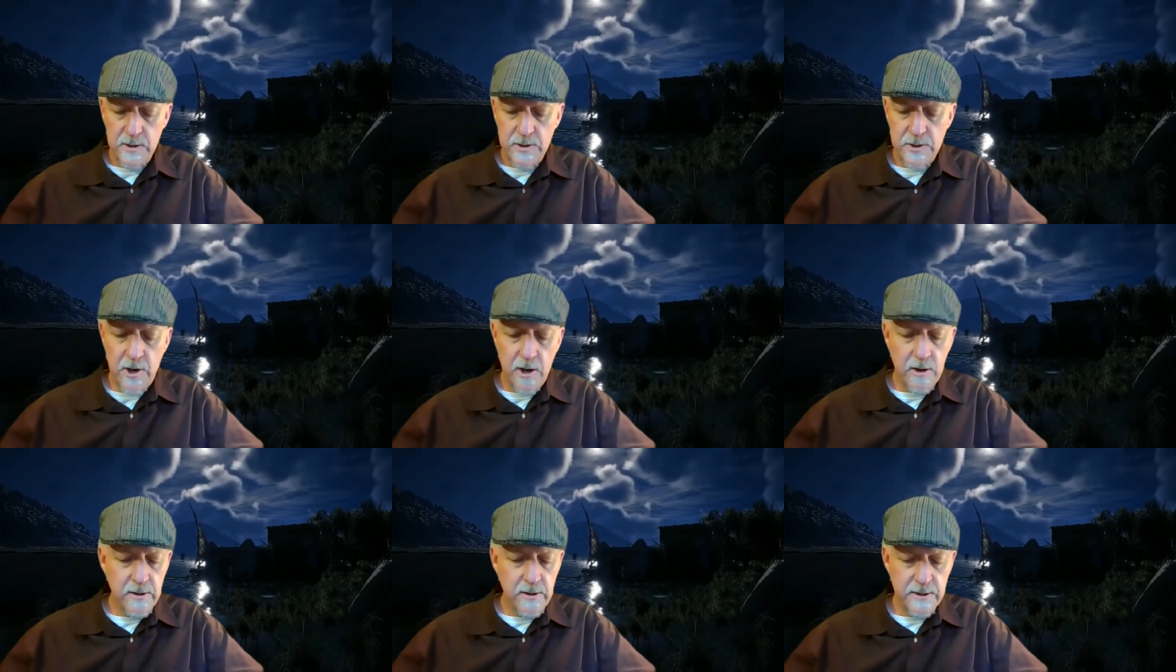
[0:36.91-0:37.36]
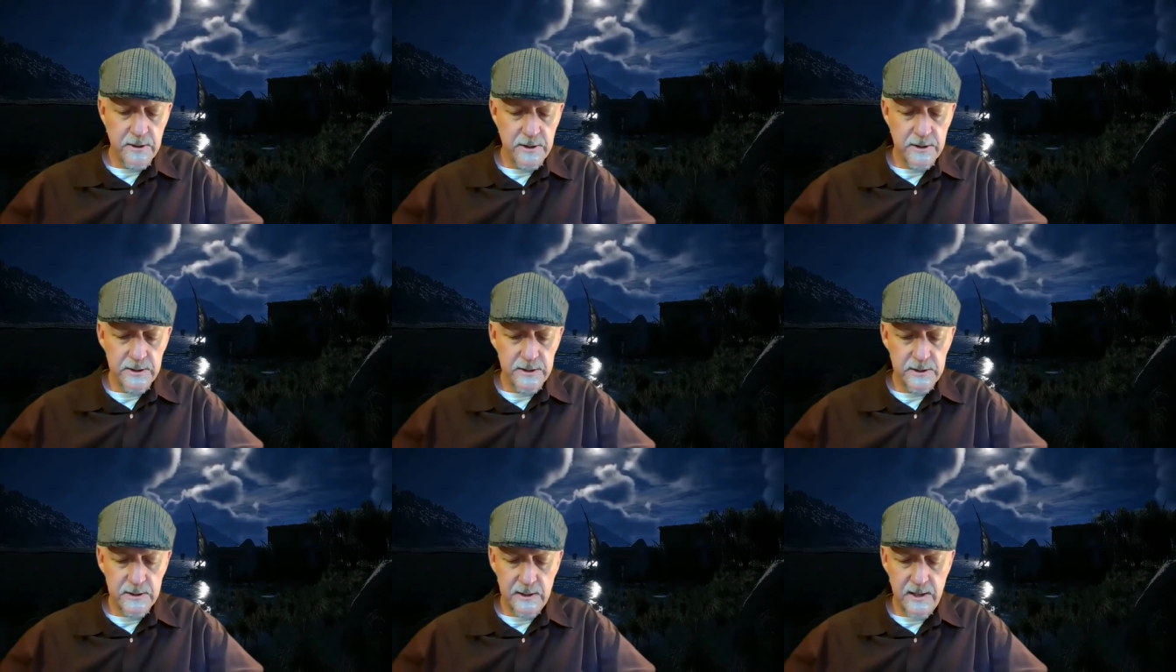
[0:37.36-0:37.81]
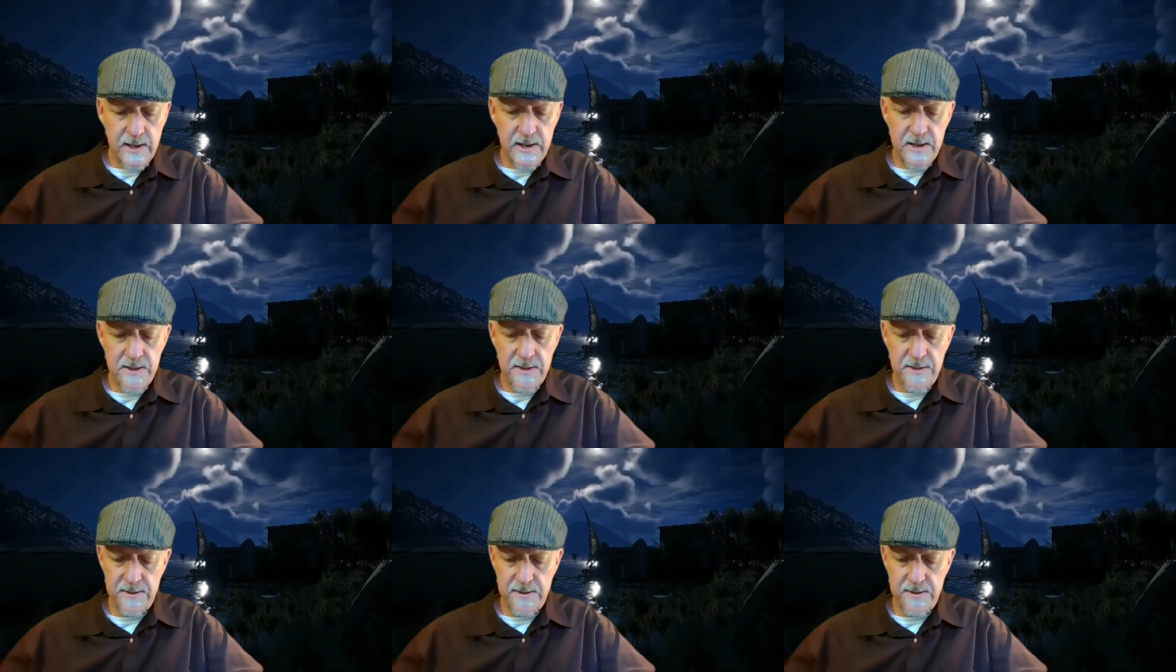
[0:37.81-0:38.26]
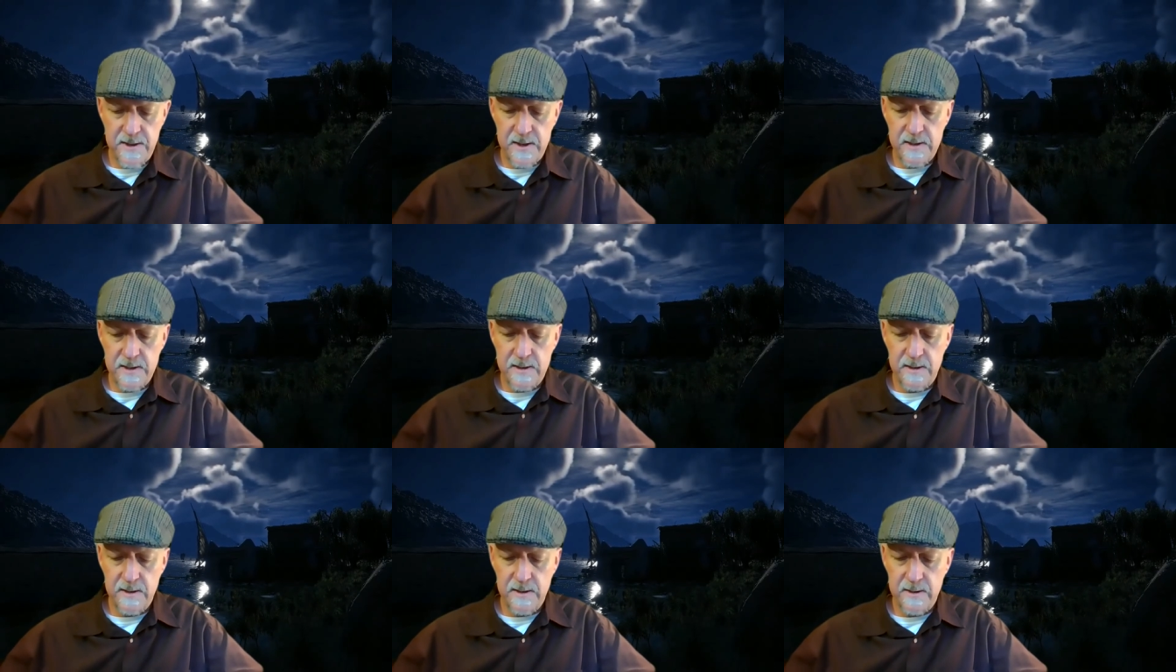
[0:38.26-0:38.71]
Darkness lay
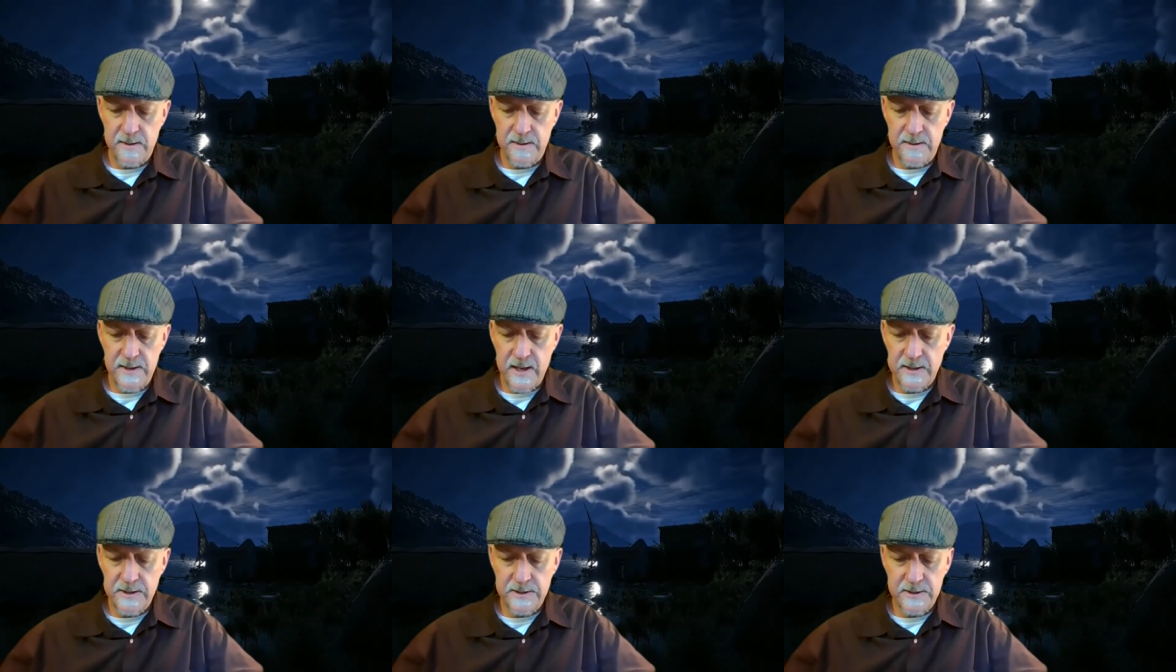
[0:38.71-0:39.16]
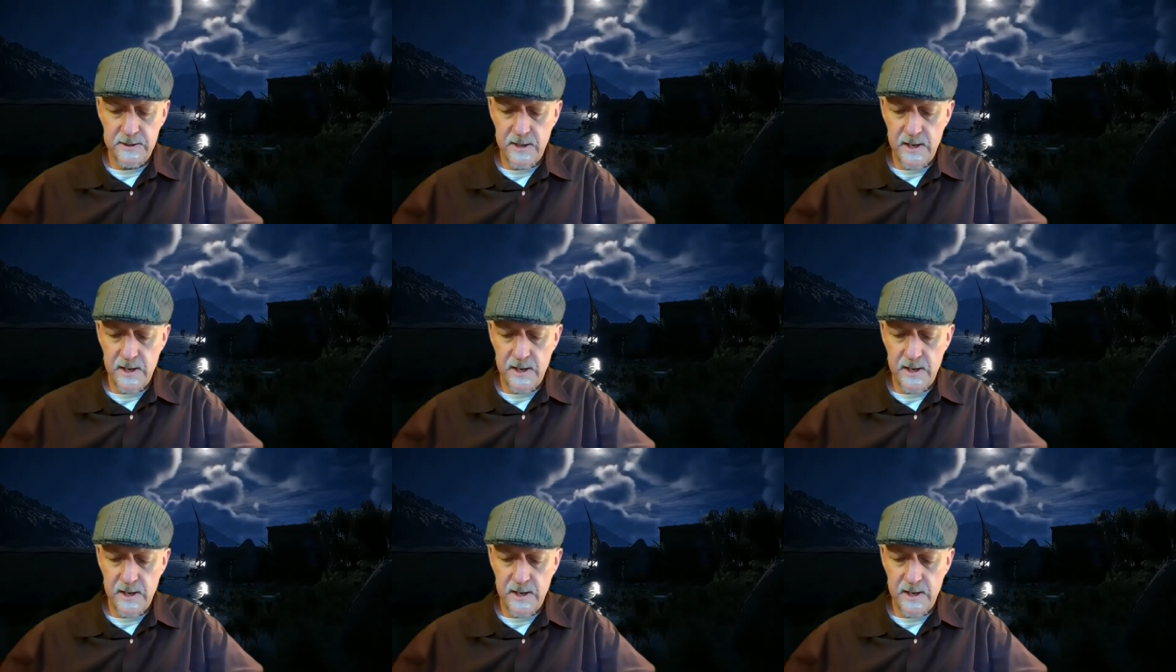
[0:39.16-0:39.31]
thick next